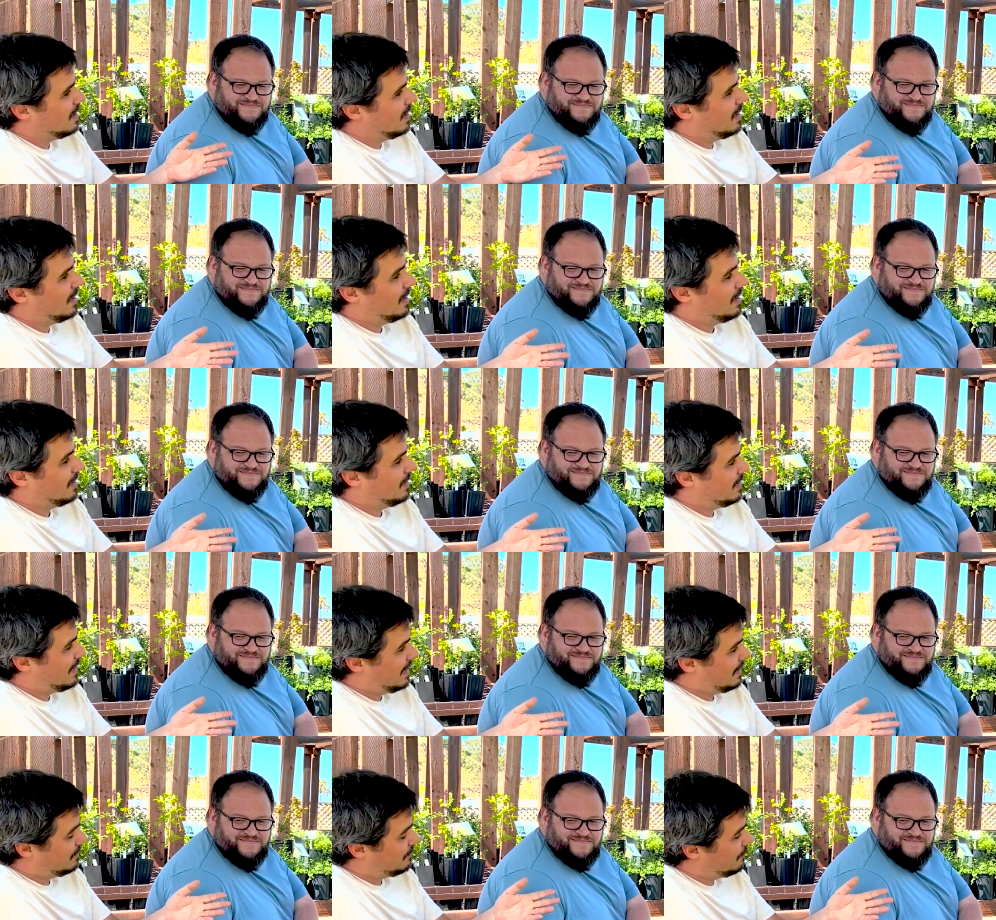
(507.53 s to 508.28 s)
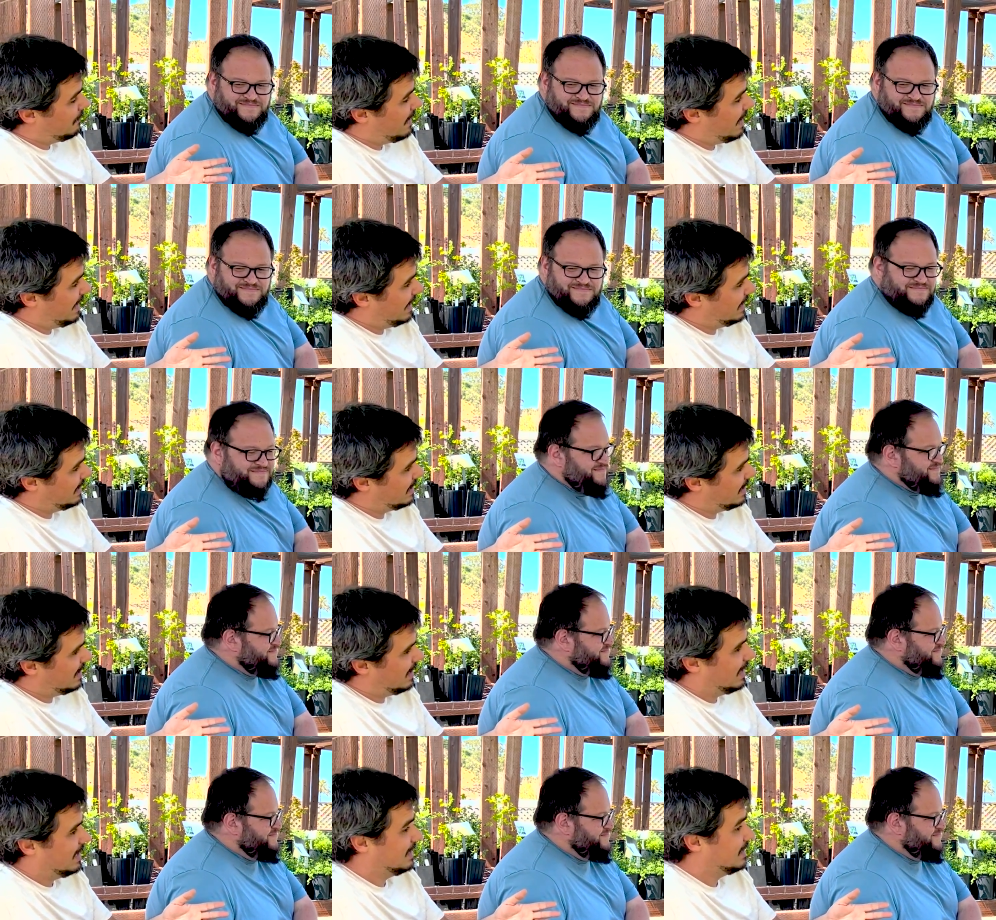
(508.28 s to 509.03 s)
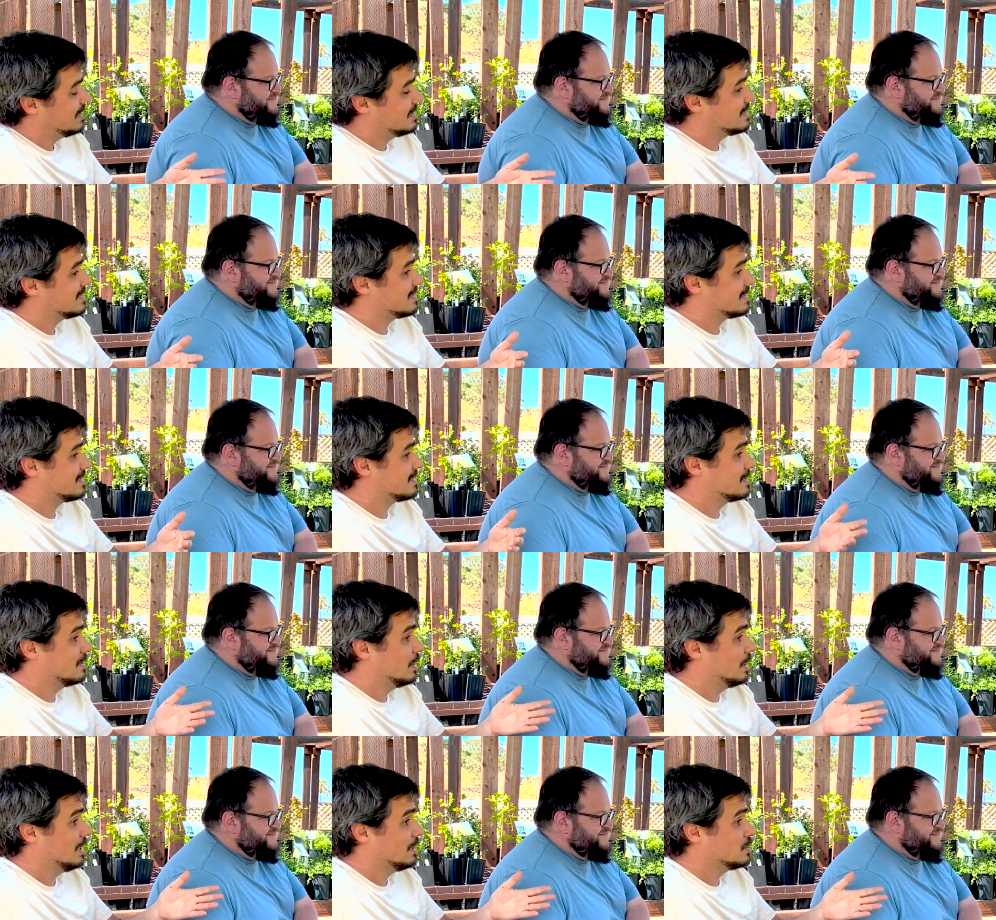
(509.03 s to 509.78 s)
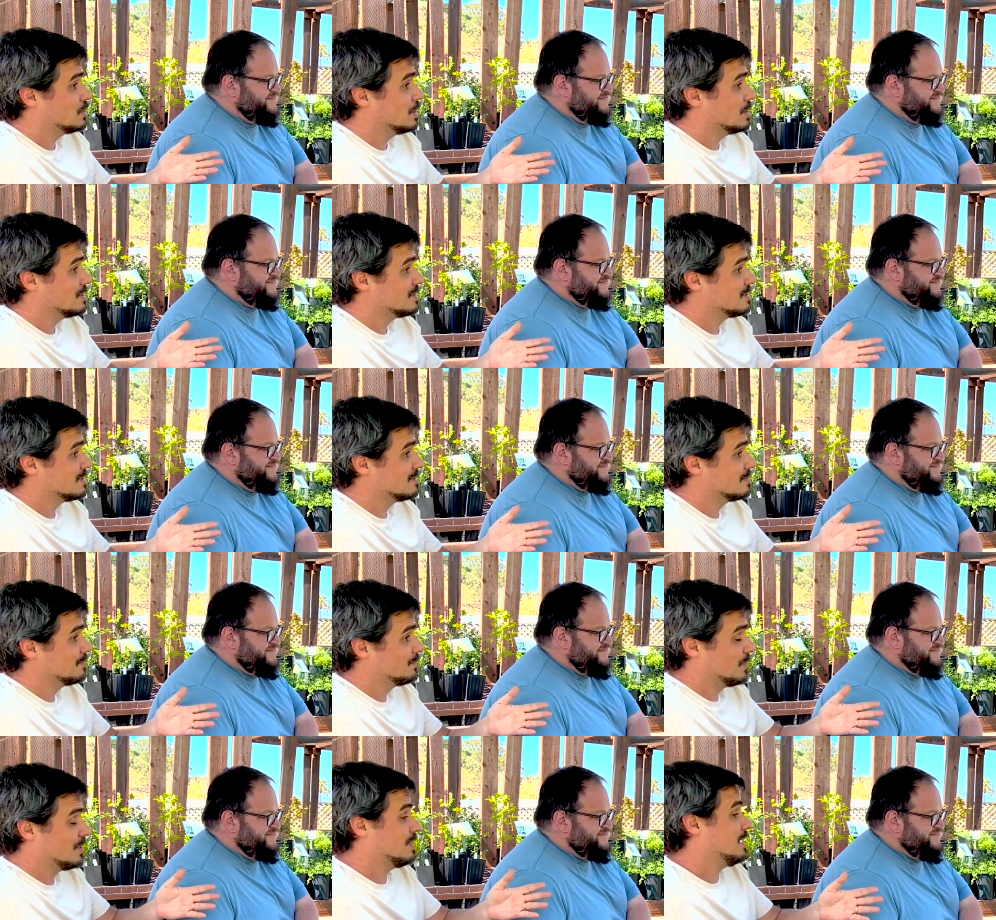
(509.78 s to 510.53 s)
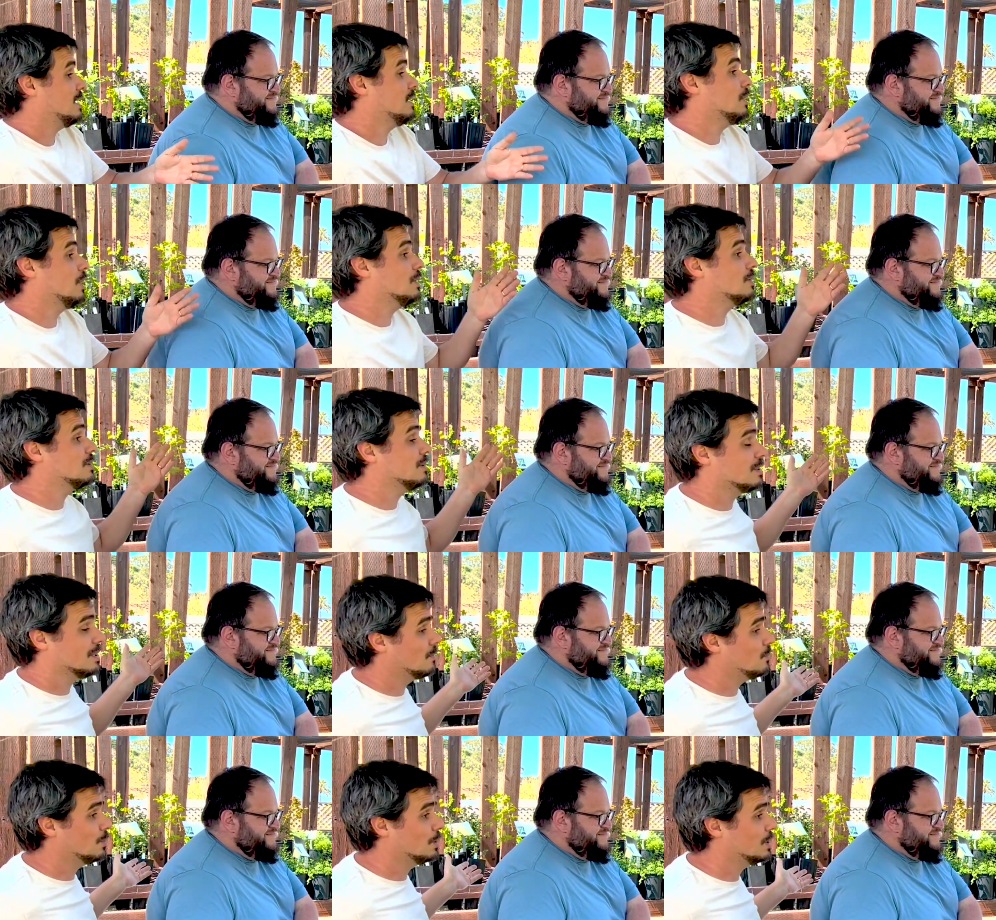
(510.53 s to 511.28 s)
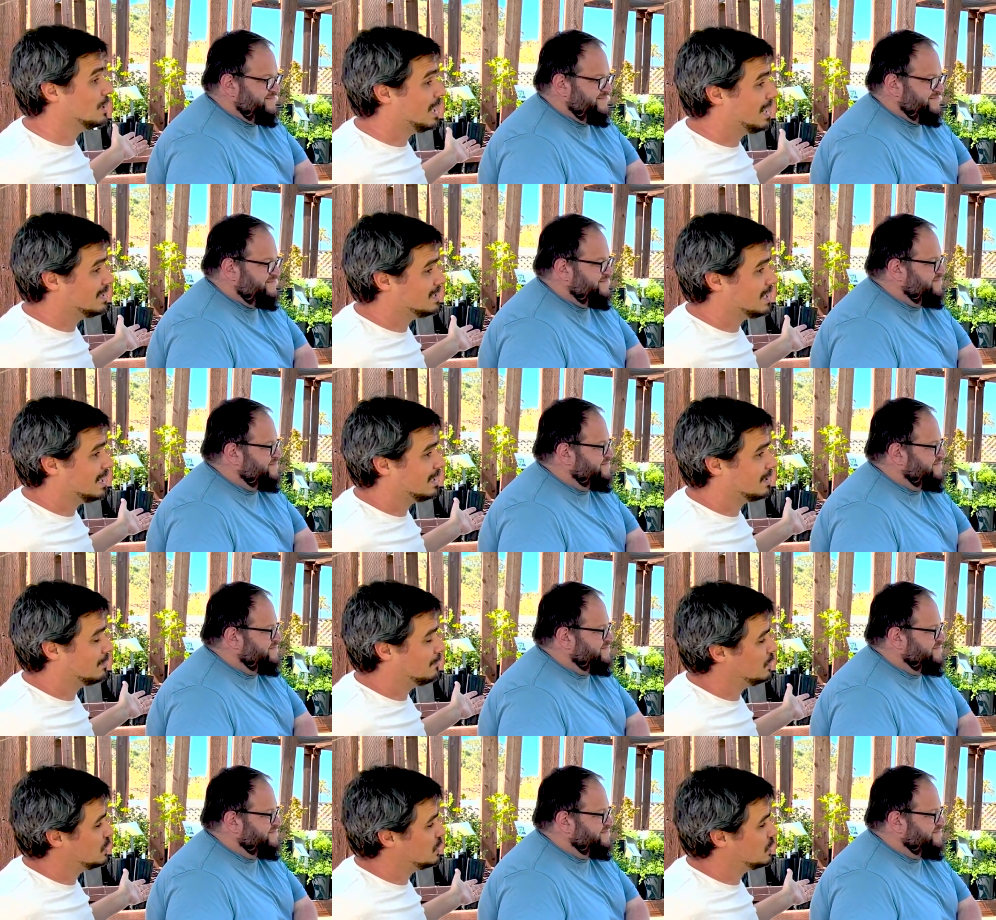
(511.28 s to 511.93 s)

Speaker 1: uh, that vine, and it's gonna just they not they wouldn't attack the